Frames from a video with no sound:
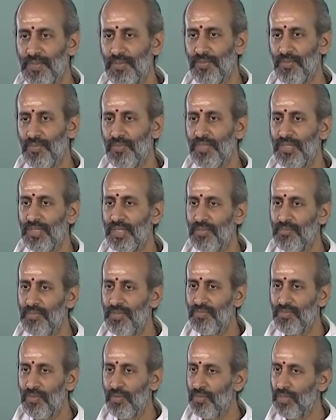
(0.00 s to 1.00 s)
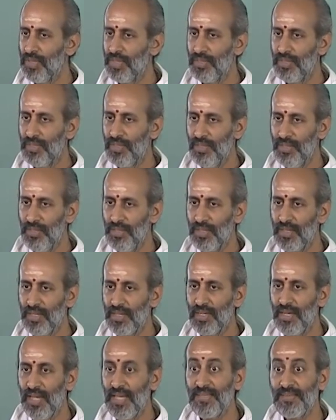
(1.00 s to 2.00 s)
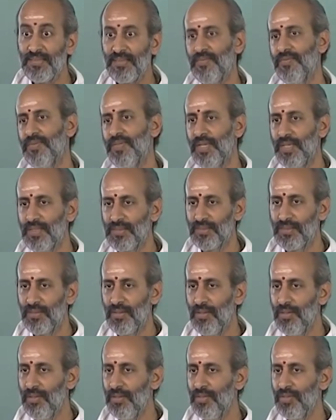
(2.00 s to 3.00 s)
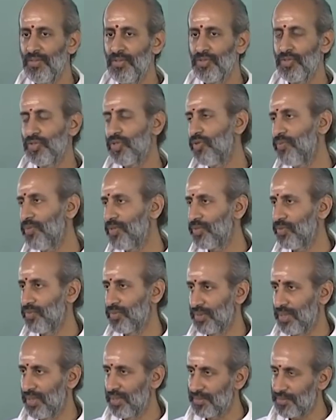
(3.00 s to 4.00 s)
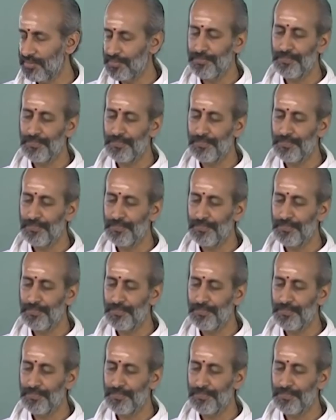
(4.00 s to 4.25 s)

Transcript: So, which can be found in the class of texts called Sulbasutras.